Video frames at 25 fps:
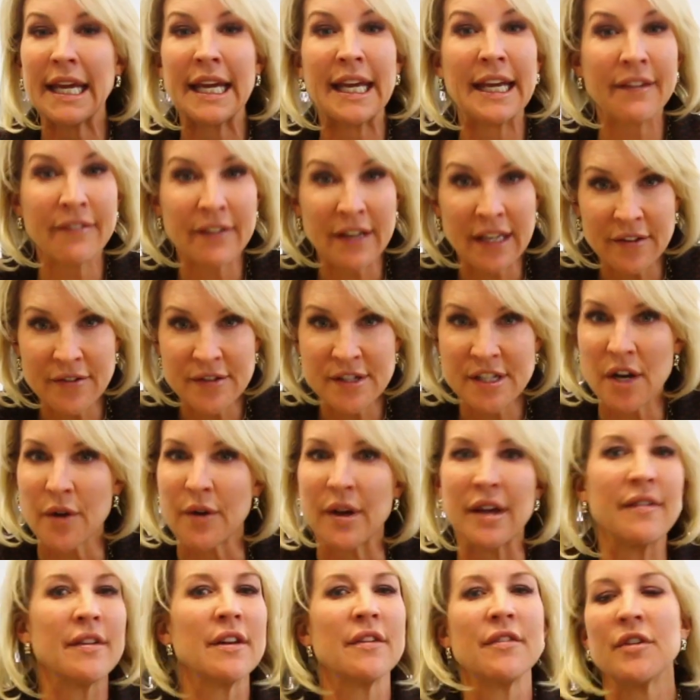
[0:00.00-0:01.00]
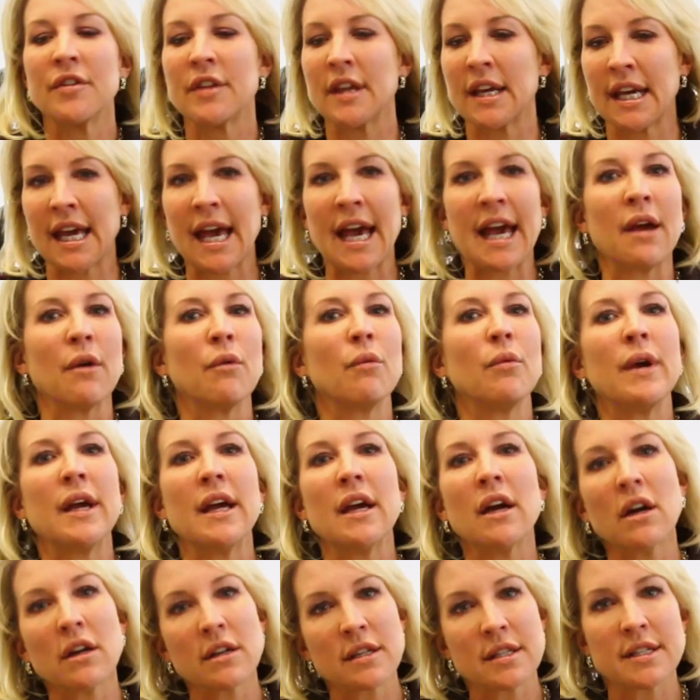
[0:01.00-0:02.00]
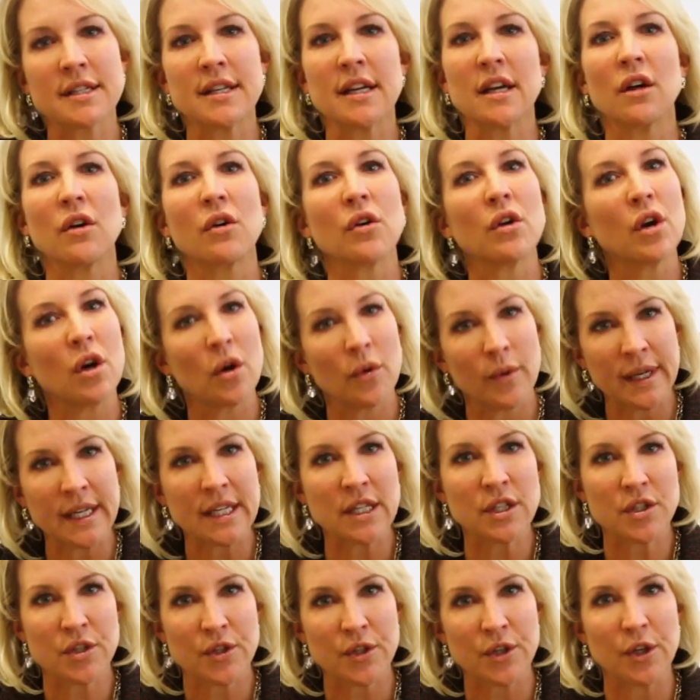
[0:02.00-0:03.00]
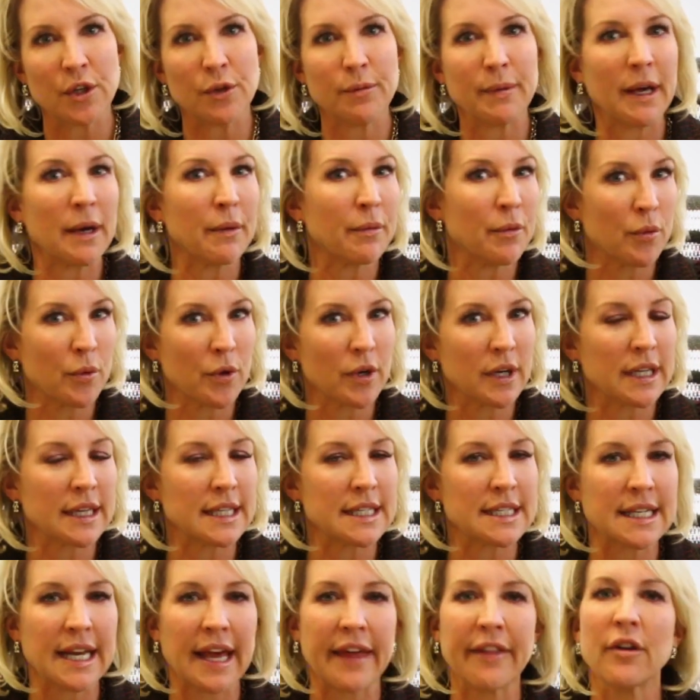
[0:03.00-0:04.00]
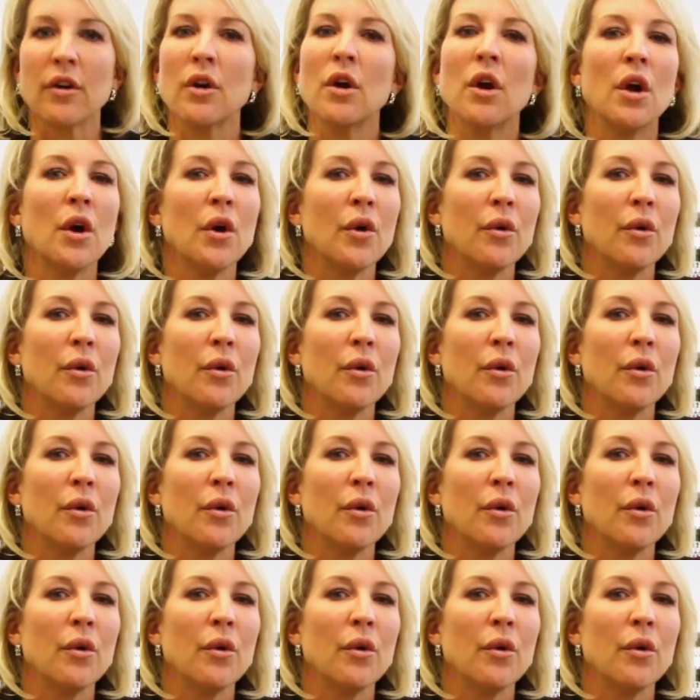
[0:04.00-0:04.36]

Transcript: even if so, even if you think, hey, we are still going to be able to work in this together,